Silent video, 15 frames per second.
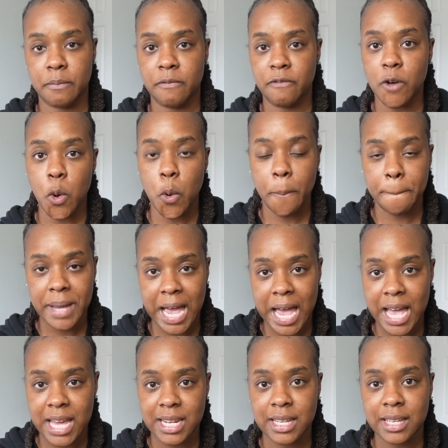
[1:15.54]
foam
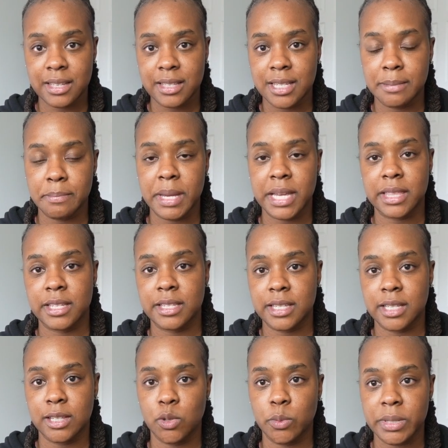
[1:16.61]
padding to make this a
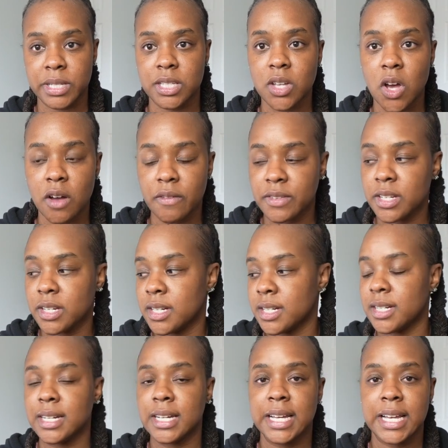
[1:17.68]
little bit
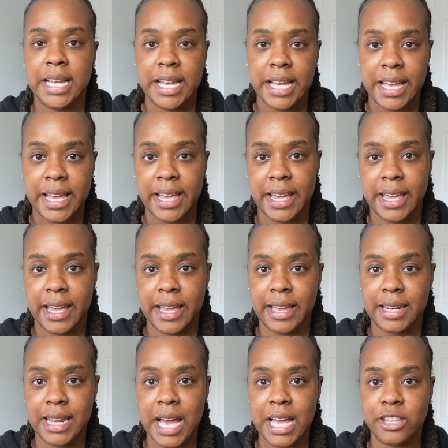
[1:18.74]
softer,
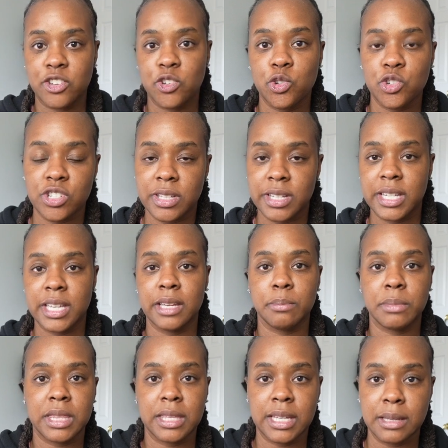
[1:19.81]
and I usually
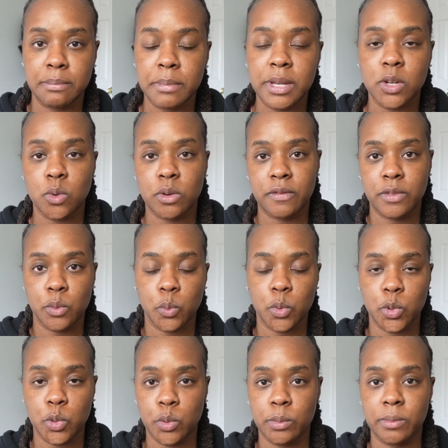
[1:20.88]
keep the middle of the
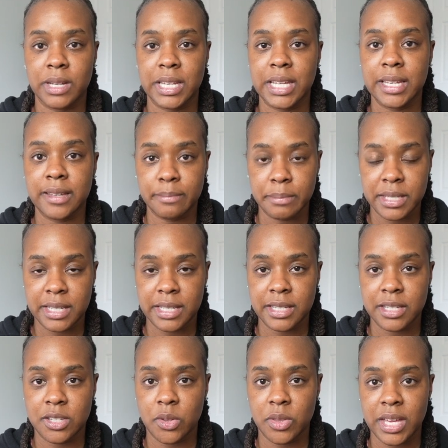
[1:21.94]
room empty
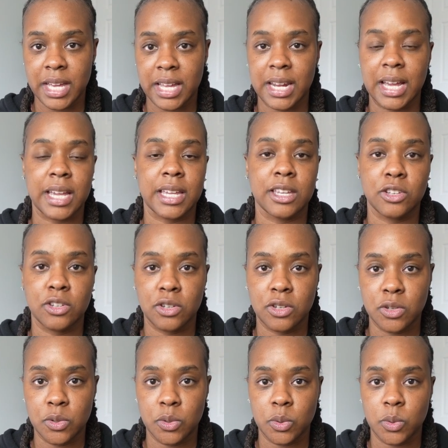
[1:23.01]
so that I can
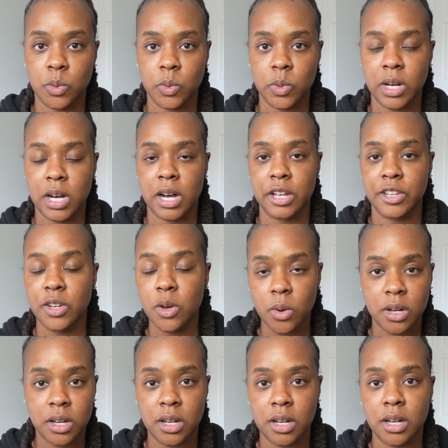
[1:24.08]
do
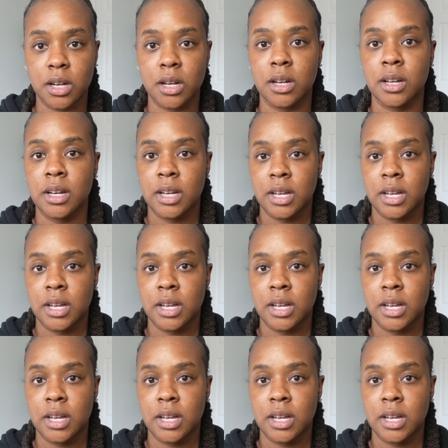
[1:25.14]
yoga,